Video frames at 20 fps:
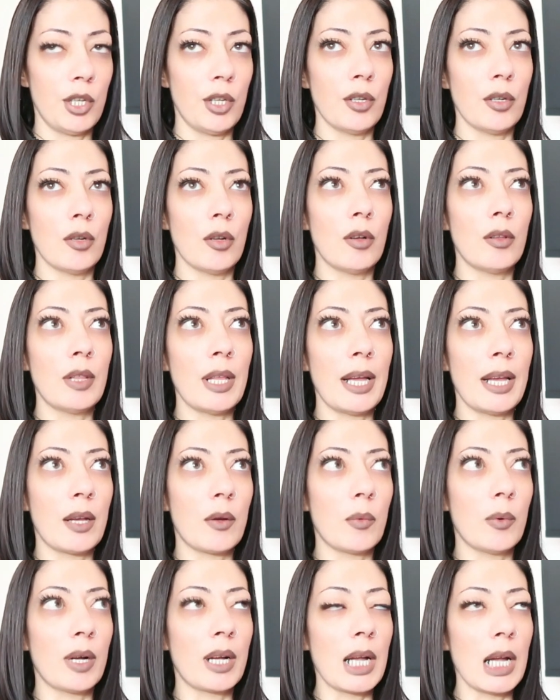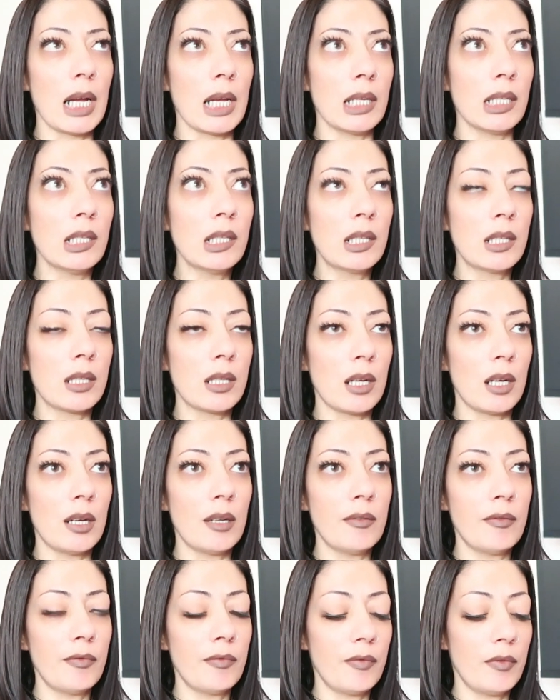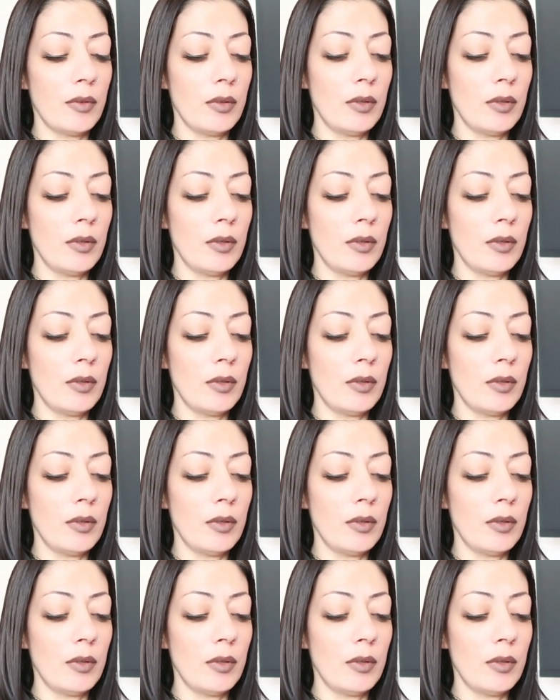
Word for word: Do you know, like, what kind of stuff?